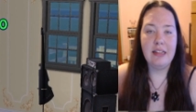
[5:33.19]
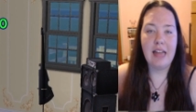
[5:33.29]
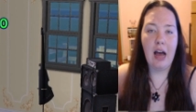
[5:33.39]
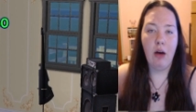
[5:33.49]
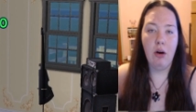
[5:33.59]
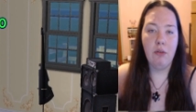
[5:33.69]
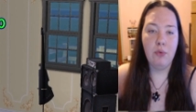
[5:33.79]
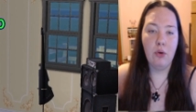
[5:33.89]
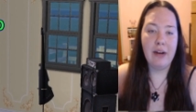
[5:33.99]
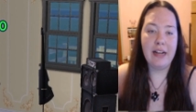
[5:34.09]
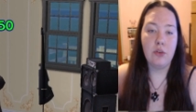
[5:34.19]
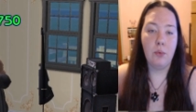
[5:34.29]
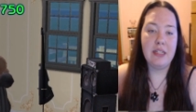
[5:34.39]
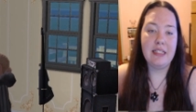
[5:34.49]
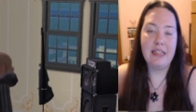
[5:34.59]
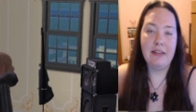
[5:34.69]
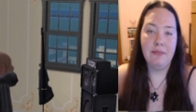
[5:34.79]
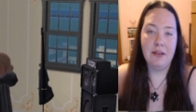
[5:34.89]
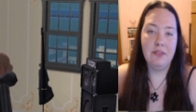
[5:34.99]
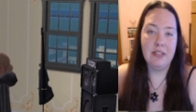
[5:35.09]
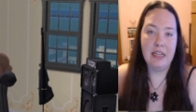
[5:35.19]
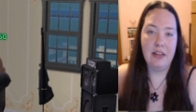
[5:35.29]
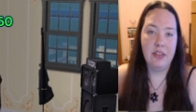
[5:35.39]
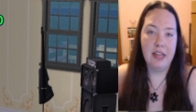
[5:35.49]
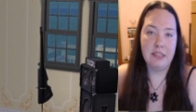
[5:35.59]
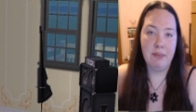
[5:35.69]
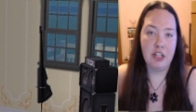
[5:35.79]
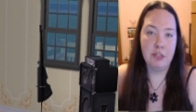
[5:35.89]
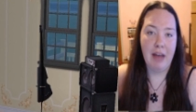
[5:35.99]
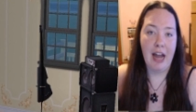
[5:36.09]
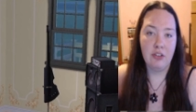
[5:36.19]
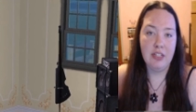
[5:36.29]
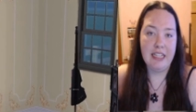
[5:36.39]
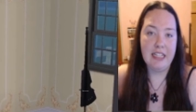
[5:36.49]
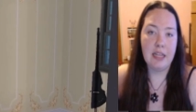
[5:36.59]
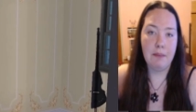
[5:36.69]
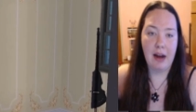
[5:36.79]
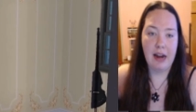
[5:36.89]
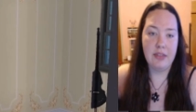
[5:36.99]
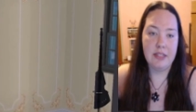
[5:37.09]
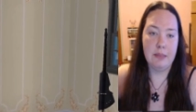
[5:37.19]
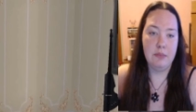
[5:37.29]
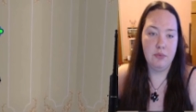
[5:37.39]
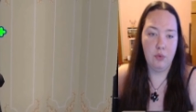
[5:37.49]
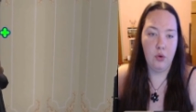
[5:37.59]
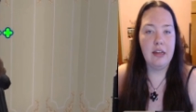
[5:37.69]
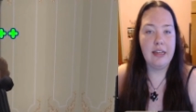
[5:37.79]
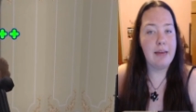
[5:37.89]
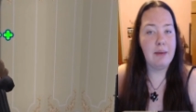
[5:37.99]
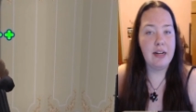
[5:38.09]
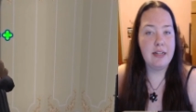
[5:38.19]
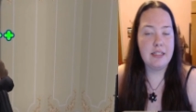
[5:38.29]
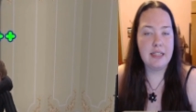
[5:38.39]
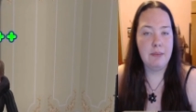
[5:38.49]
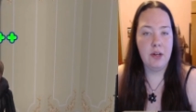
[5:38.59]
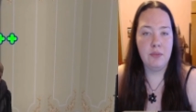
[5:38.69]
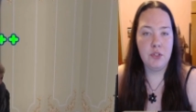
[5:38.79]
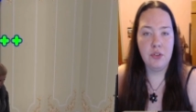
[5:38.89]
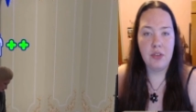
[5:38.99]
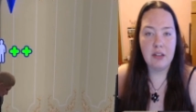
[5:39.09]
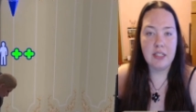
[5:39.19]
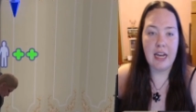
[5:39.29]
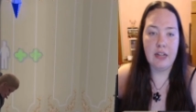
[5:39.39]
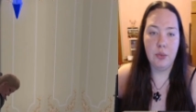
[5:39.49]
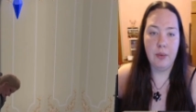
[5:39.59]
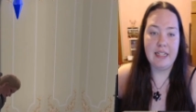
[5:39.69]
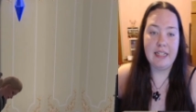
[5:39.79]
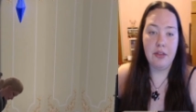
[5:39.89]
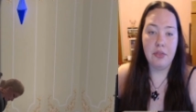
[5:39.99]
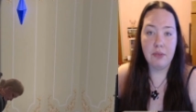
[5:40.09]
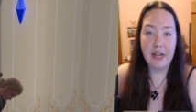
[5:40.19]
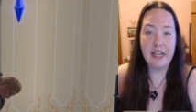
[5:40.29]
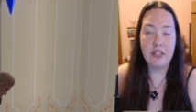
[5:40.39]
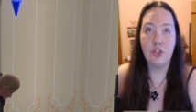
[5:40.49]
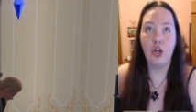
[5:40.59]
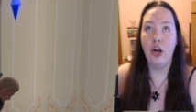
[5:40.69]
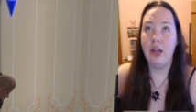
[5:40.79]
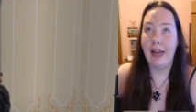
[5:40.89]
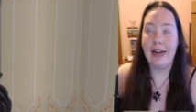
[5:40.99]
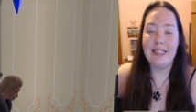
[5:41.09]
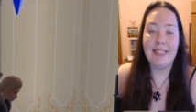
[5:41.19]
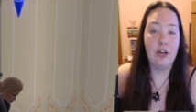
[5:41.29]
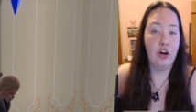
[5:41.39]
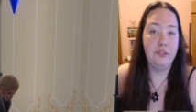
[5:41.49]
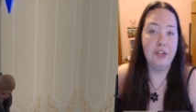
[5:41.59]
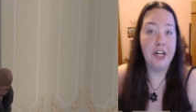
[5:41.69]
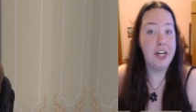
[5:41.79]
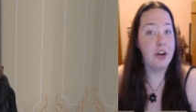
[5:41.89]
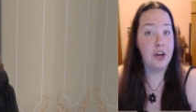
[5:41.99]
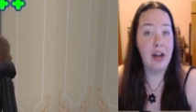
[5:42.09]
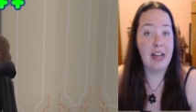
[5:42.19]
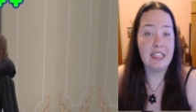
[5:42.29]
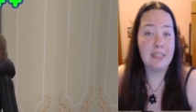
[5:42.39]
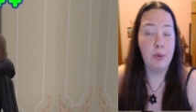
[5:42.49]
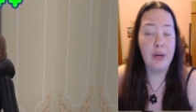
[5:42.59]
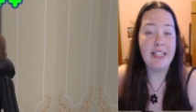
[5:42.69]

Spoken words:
Now, For Rent was the 15th expansion pack released by The Sims 4. It came out in December of 2023, so like I said, over a year ago at this point.